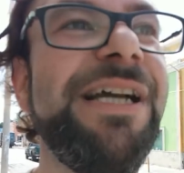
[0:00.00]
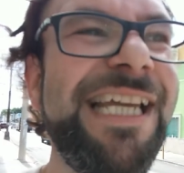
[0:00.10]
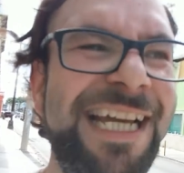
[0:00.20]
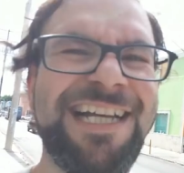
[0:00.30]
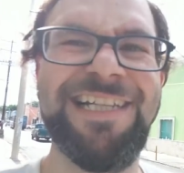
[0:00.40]
but
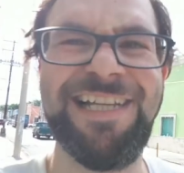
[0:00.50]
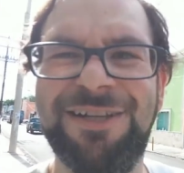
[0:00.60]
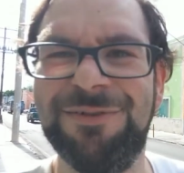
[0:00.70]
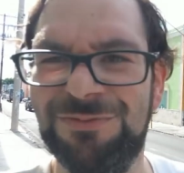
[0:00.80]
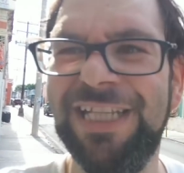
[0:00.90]
yeah,
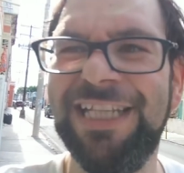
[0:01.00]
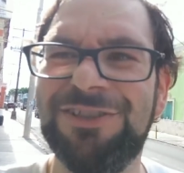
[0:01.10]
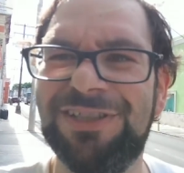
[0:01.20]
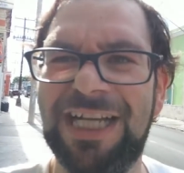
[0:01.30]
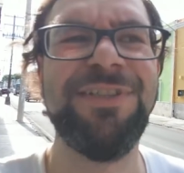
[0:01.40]
um, really
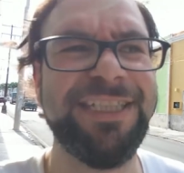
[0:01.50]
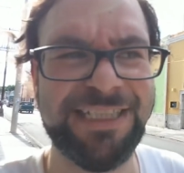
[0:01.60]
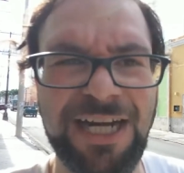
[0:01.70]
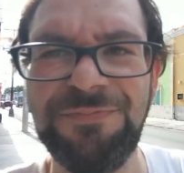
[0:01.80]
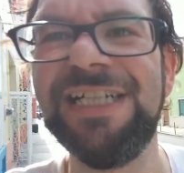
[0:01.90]
interesting
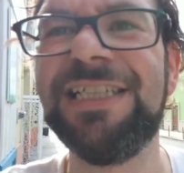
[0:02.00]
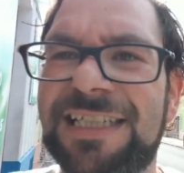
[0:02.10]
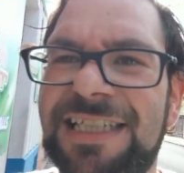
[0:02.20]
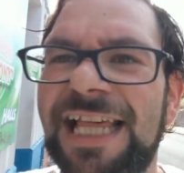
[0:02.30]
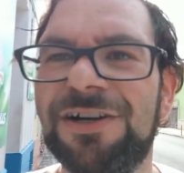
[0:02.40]
conversation. I'll finish
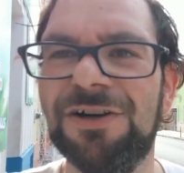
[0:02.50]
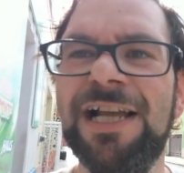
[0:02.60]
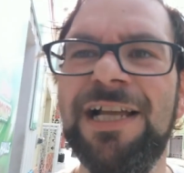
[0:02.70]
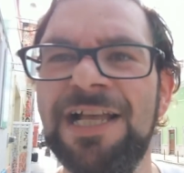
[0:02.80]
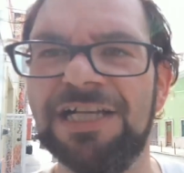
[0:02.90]
this later,
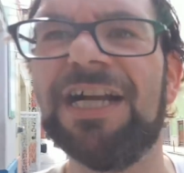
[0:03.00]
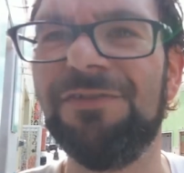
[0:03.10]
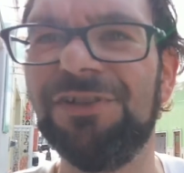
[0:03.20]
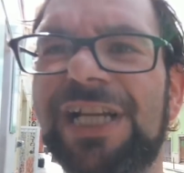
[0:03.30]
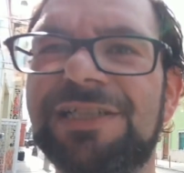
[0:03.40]
okay? The
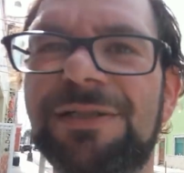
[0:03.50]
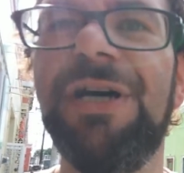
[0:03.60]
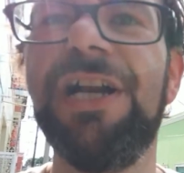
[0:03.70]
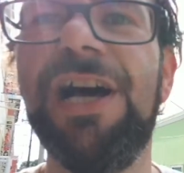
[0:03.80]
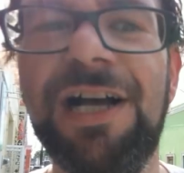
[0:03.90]
conversation.
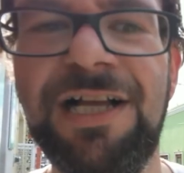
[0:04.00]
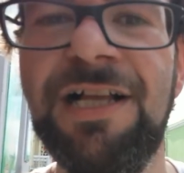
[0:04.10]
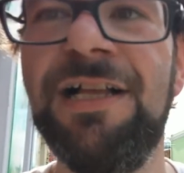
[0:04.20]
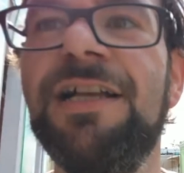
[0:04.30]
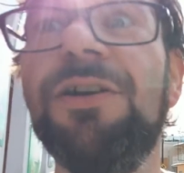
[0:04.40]
But uh,
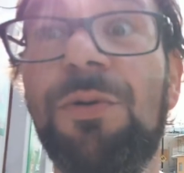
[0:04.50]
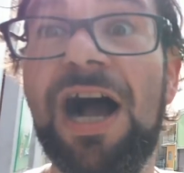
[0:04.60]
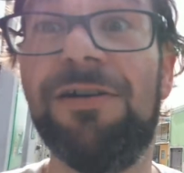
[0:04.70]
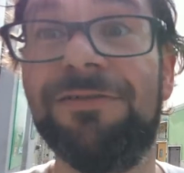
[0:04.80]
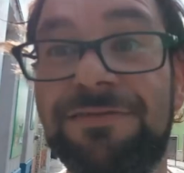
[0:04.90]

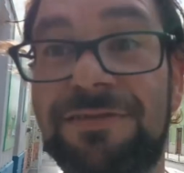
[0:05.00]
wow,